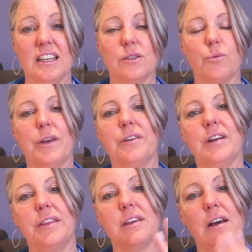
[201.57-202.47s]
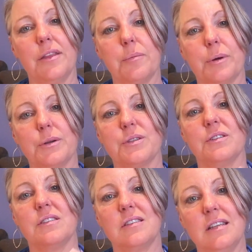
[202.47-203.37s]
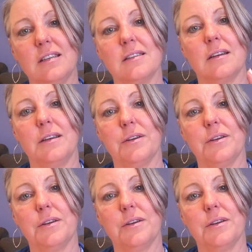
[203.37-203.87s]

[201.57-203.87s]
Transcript: is whether or not the other person sees and